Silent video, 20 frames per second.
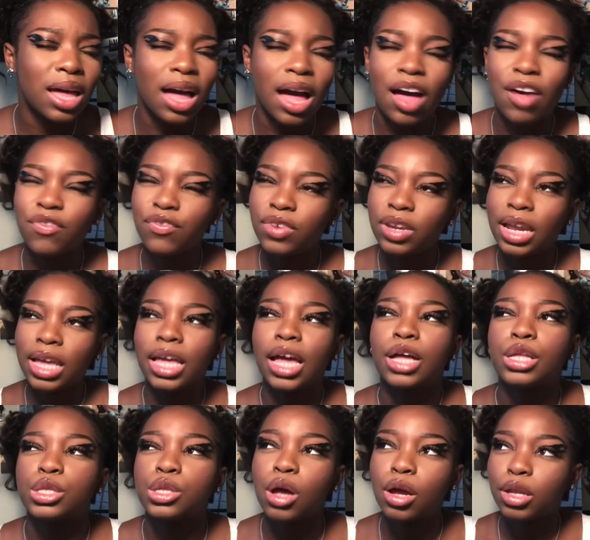I feel like I
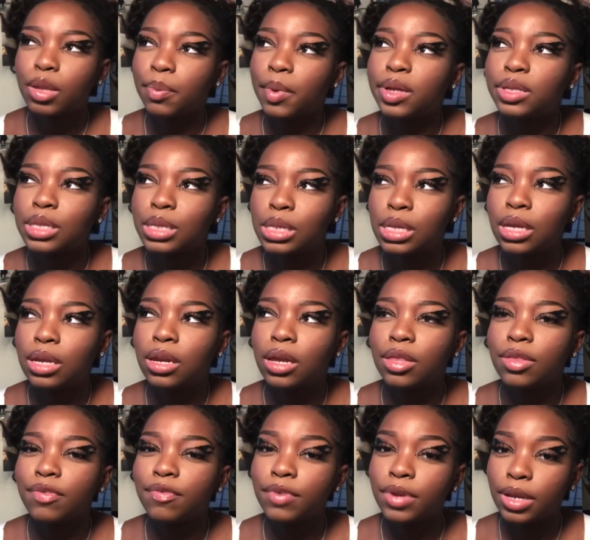talked about this in
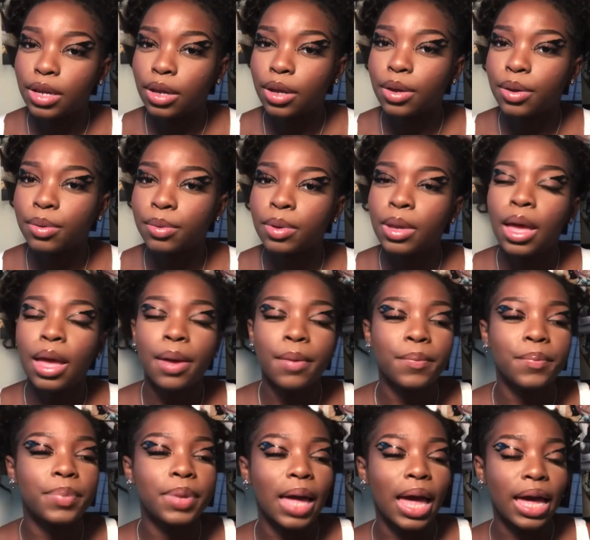another video,
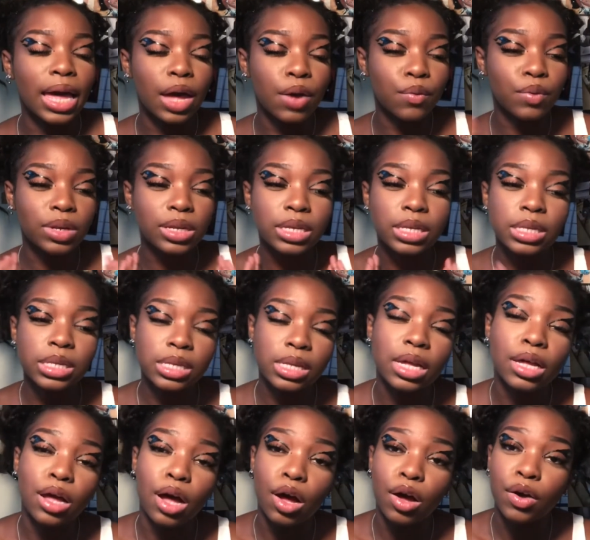but I got really
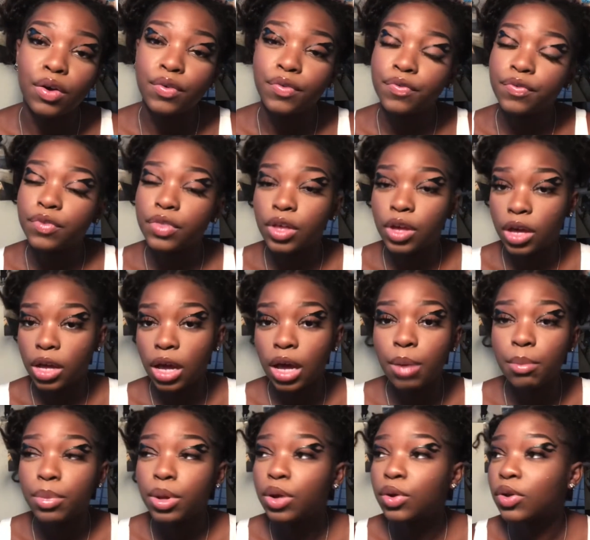sick off their
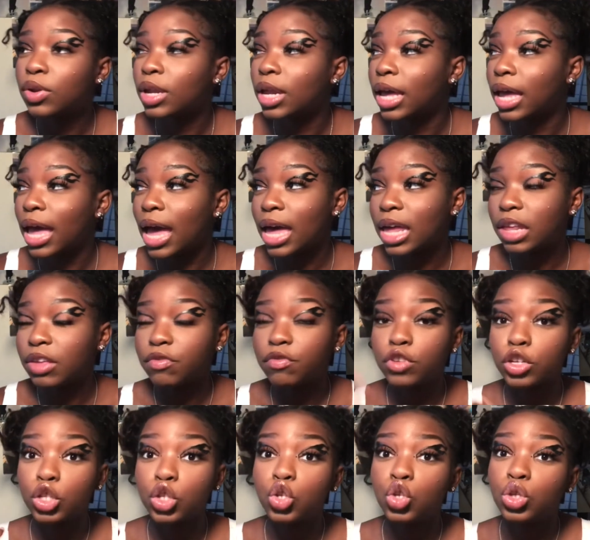gumbo. They had it
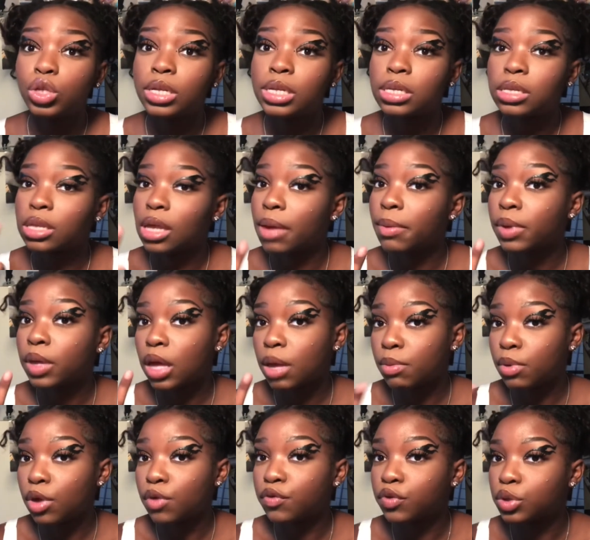for the same
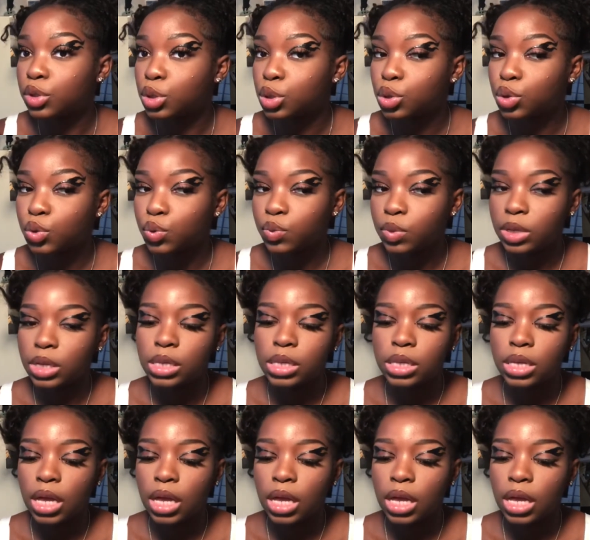gumbo for 2 weeks.